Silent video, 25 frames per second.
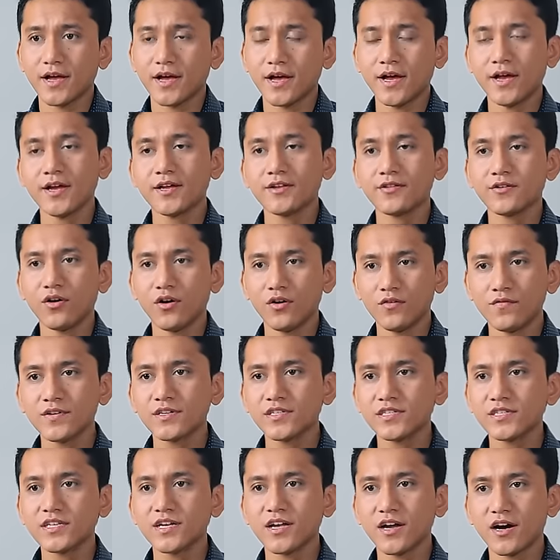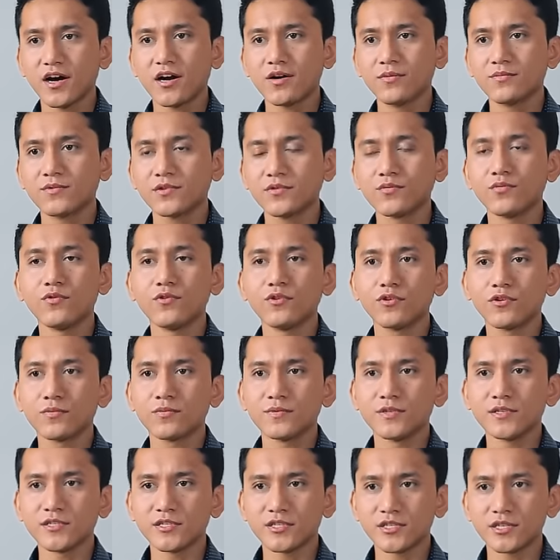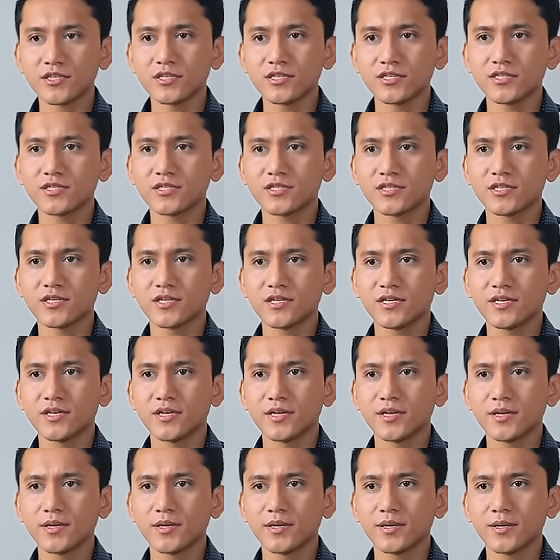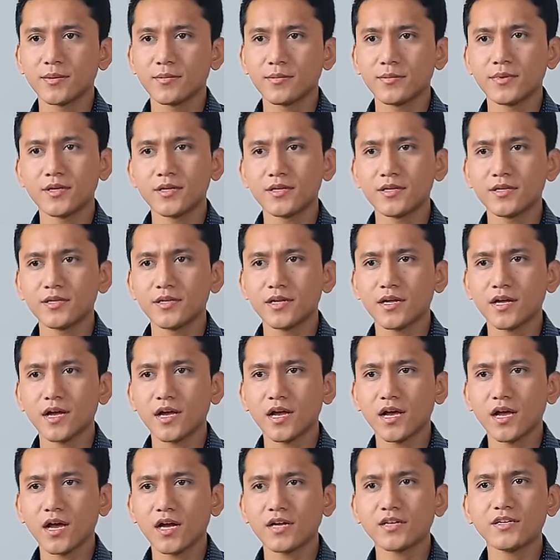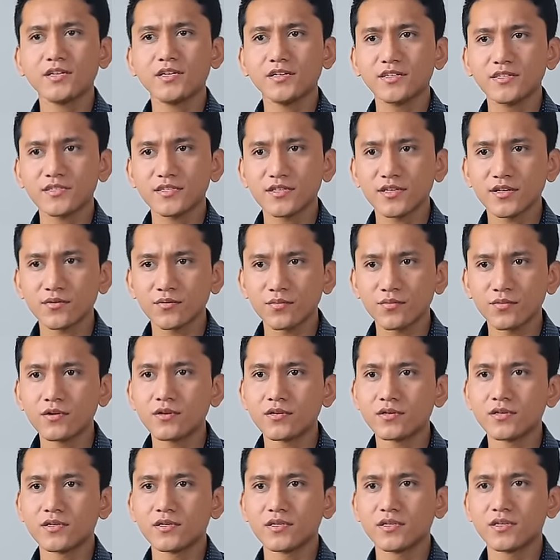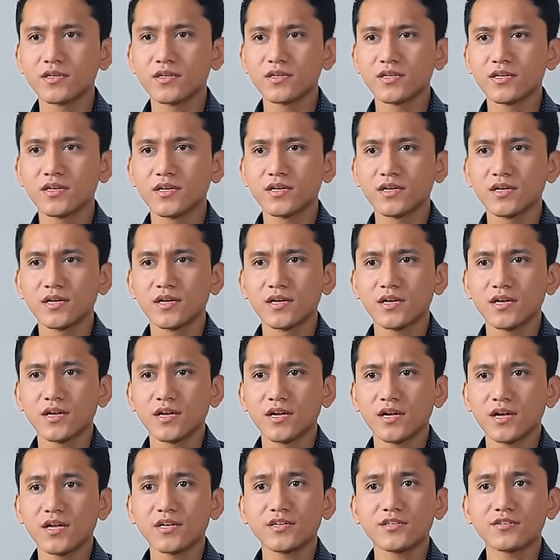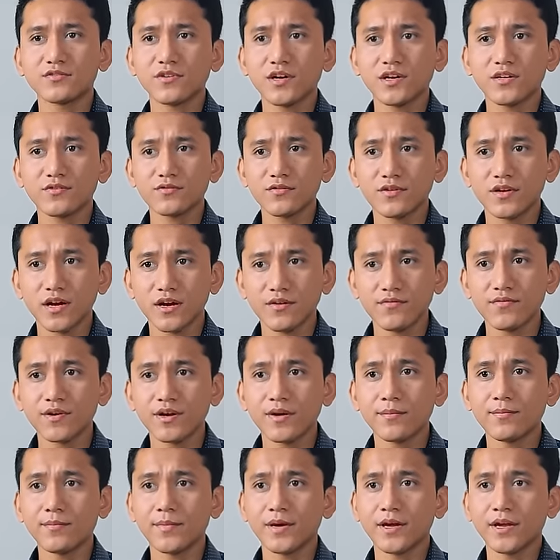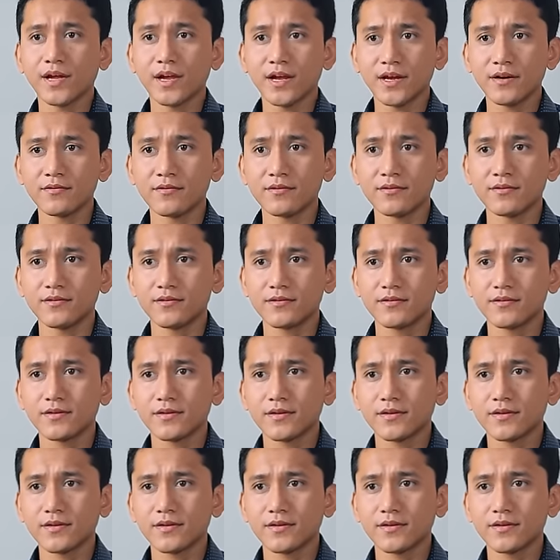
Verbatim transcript: I had obviously harmed the work of the church, but I didn't say a word and tried to cover up my error.